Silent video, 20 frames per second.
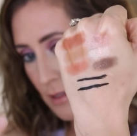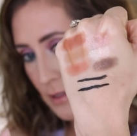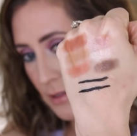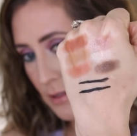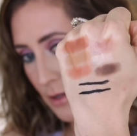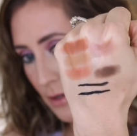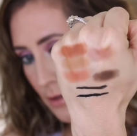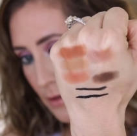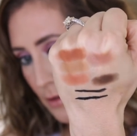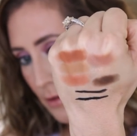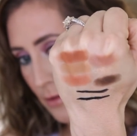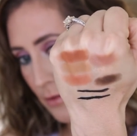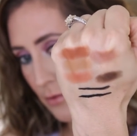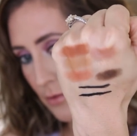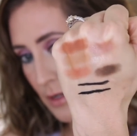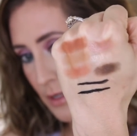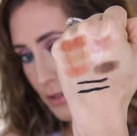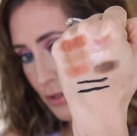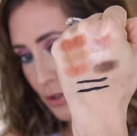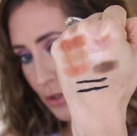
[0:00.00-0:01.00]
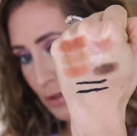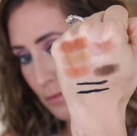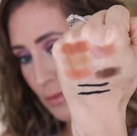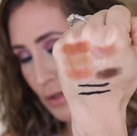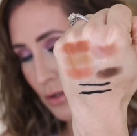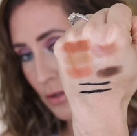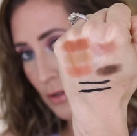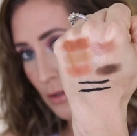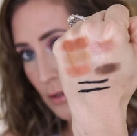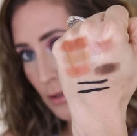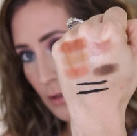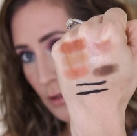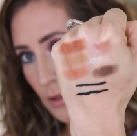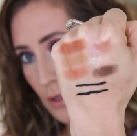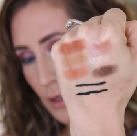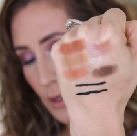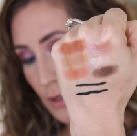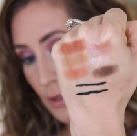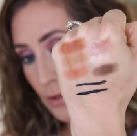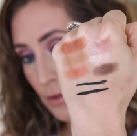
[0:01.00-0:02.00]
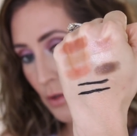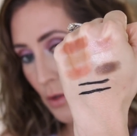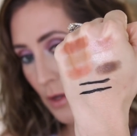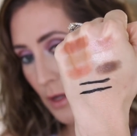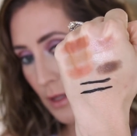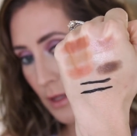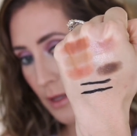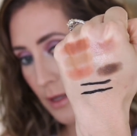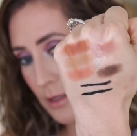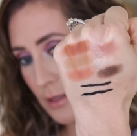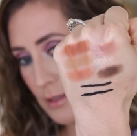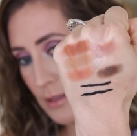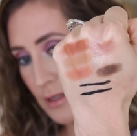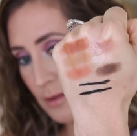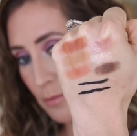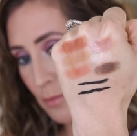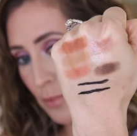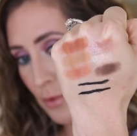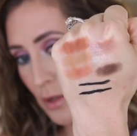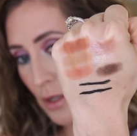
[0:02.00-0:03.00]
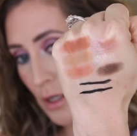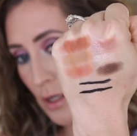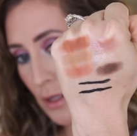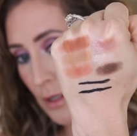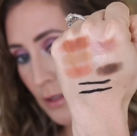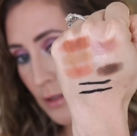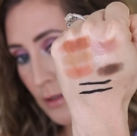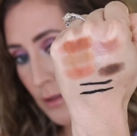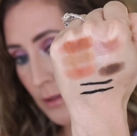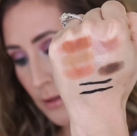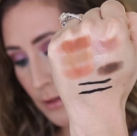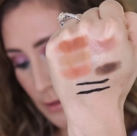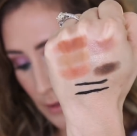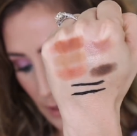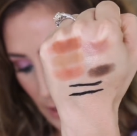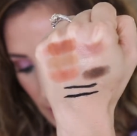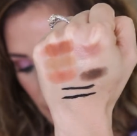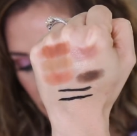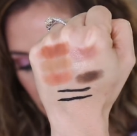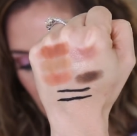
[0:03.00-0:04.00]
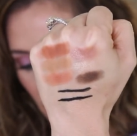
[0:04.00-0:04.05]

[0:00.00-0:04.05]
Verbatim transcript: these are the three shimmers. So you get like a deep bronze, a